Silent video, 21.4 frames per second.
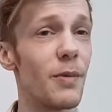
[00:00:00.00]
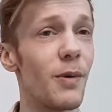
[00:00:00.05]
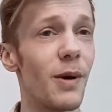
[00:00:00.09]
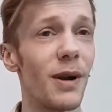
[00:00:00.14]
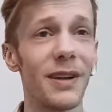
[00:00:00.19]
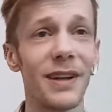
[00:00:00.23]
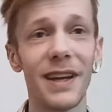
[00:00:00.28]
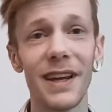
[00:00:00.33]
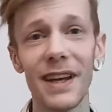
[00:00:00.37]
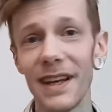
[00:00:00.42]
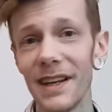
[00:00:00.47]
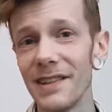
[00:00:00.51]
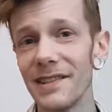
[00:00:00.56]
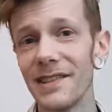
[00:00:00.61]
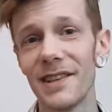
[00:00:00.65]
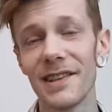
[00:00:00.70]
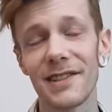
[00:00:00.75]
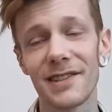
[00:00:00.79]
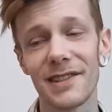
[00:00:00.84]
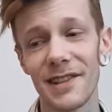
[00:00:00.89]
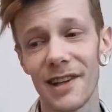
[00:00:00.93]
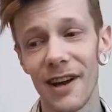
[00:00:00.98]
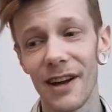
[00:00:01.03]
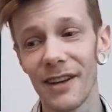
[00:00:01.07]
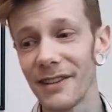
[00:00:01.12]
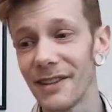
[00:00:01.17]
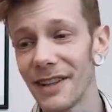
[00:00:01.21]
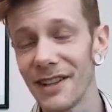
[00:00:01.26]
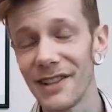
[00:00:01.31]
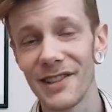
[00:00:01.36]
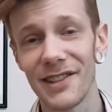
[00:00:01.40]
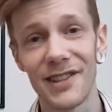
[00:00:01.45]
one of the easiest to like
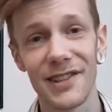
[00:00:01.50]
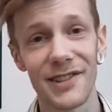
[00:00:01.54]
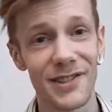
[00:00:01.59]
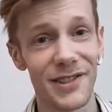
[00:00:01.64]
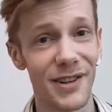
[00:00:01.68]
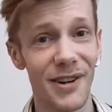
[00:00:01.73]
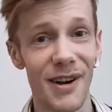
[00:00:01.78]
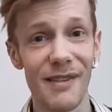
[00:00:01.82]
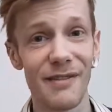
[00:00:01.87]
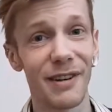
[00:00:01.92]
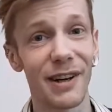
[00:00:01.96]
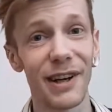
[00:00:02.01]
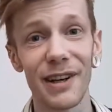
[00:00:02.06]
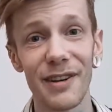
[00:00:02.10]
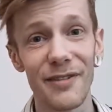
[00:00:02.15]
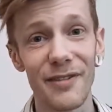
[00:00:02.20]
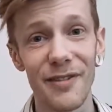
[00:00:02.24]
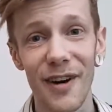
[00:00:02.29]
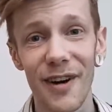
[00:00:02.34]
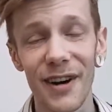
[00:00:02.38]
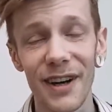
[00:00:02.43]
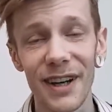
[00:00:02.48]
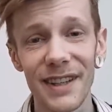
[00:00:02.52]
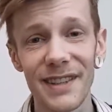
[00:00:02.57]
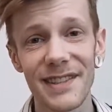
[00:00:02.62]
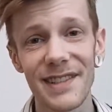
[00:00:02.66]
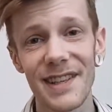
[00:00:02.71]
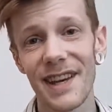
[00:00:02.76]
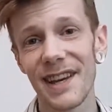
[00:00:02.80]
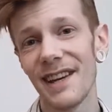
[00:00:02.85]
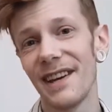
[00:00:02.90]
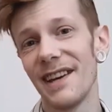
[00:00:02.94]
niches you're ever gonna find.
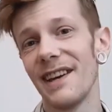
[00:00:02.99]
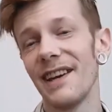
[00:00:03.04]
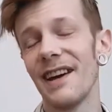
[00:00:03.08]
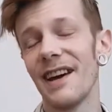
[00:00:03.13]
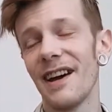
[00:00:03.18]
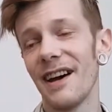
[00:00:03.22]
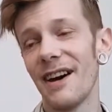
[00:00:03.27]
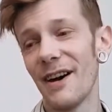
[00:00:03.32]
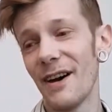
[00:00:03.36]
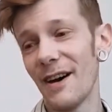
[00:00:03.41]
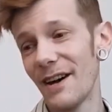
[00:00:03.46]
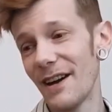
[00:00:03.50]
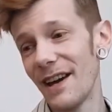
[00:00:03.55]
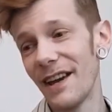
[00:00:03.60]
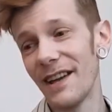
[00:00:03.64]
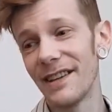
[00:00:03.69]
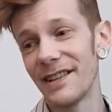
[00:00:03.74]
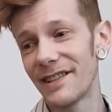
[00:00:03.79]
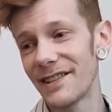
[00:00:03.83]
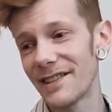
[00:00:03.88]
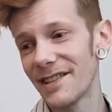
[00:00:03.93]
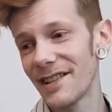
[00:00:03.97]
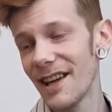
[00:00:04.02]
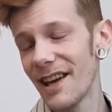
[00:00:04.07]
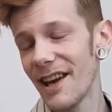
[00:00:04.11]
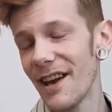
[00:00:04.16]
Uh, it's